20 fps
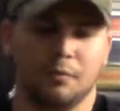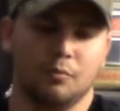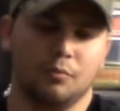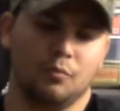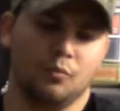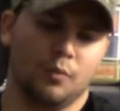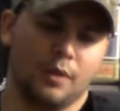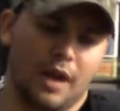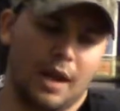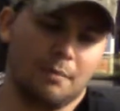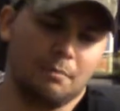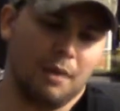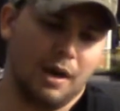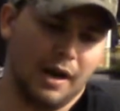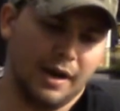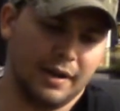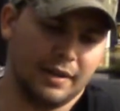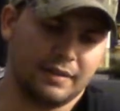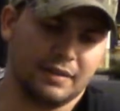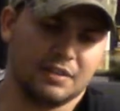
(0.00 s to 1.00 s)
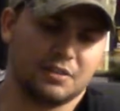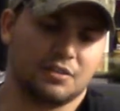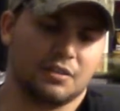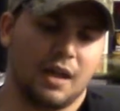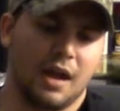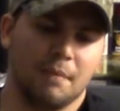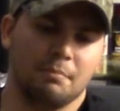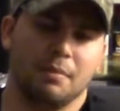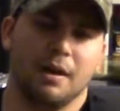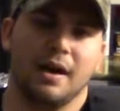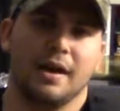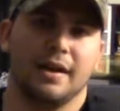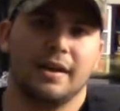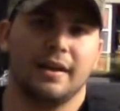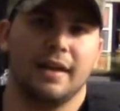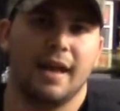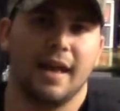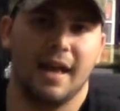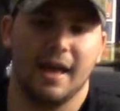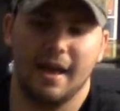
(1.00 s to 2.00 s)
When I bought it. I bought
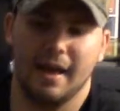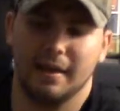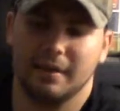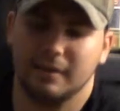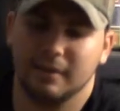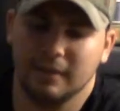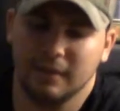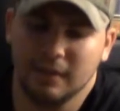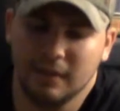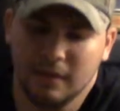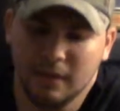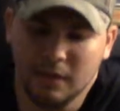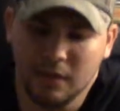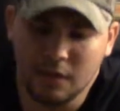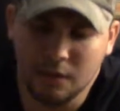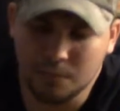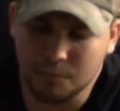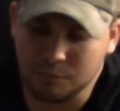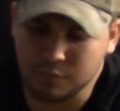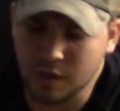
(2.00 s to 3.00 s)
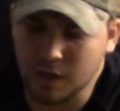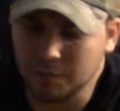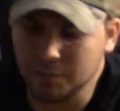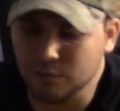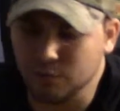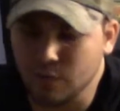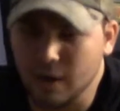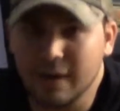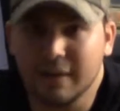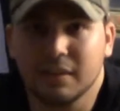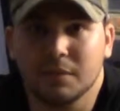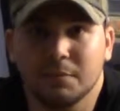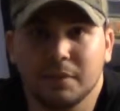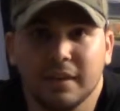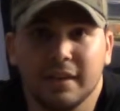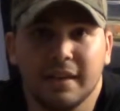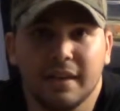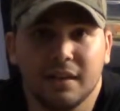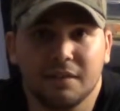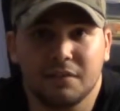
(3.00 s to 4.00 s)
it at probably right at the
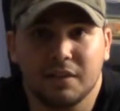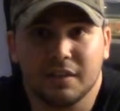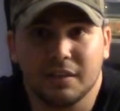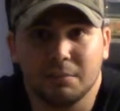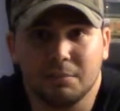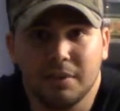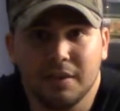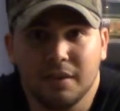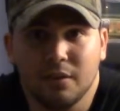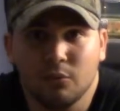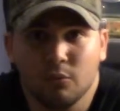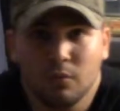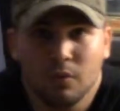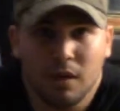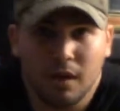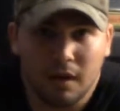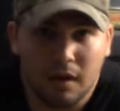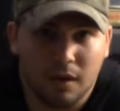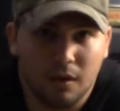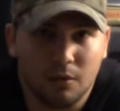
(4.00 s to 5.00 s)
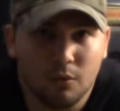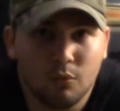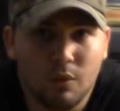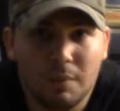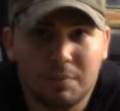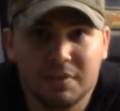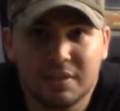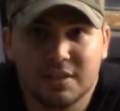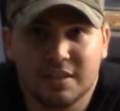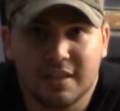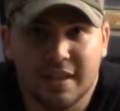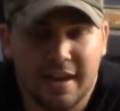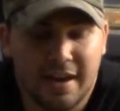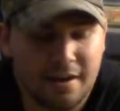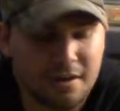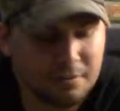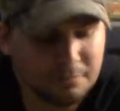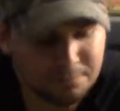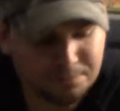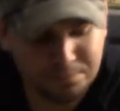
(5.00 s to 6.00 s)
beginning of like the big weapons
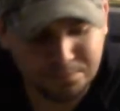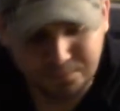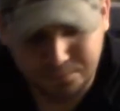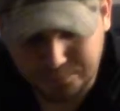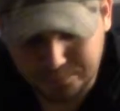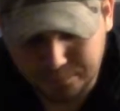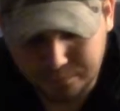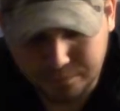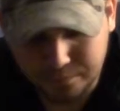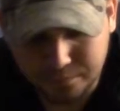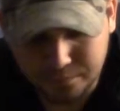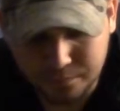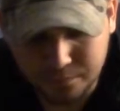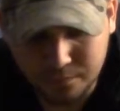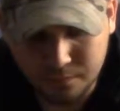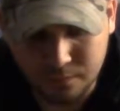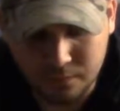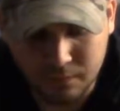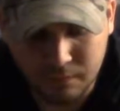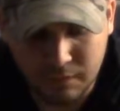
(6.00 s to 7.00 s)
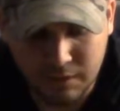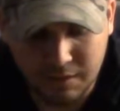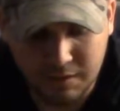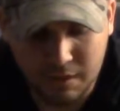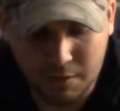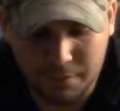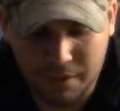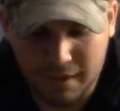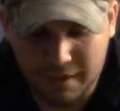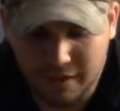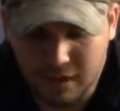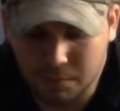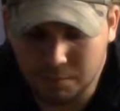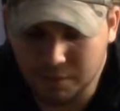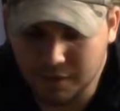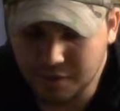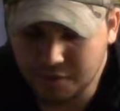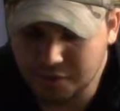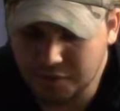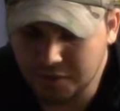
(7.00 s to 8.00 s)
scare that we had a couple
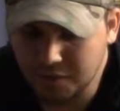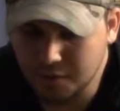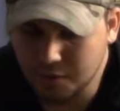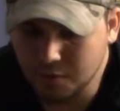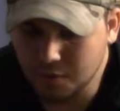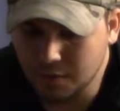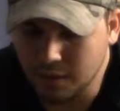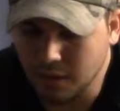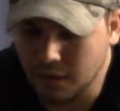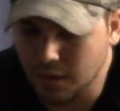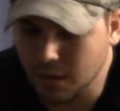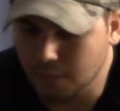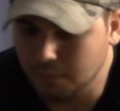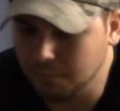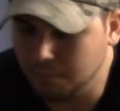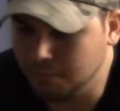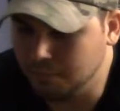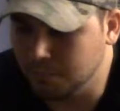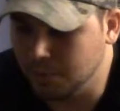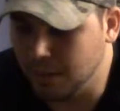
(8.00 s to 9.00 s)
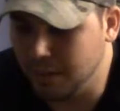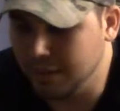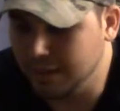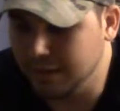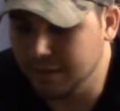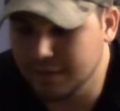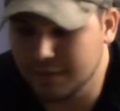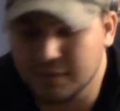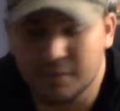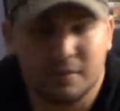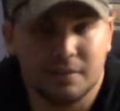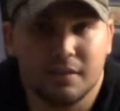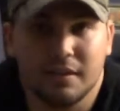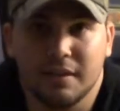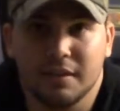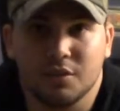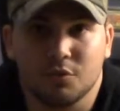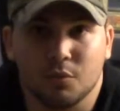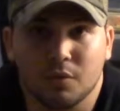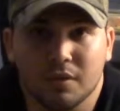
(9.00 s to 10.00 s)
years ago, but
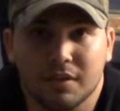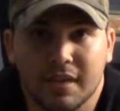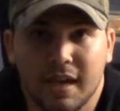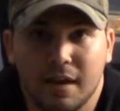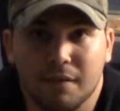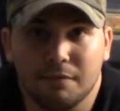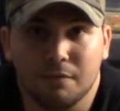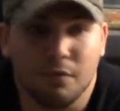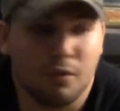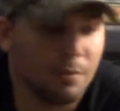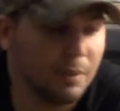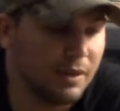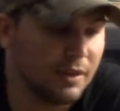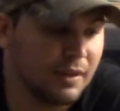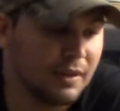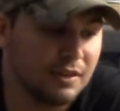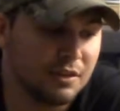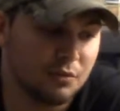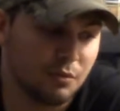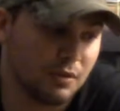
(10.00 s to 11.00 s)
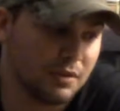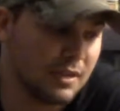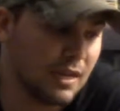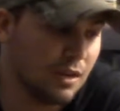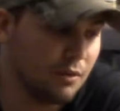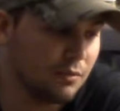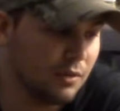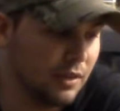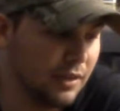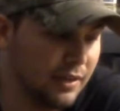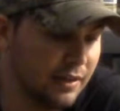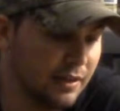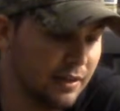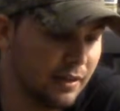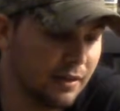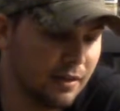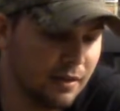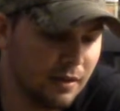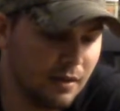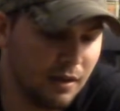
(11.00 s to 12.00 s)
it's worked out for me, and it's worked out really
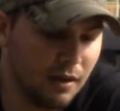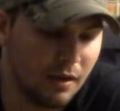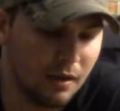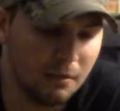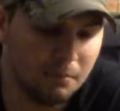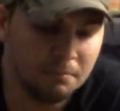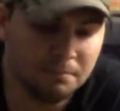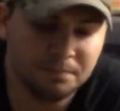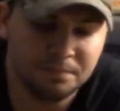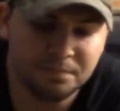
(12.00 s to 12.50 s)
good. I'm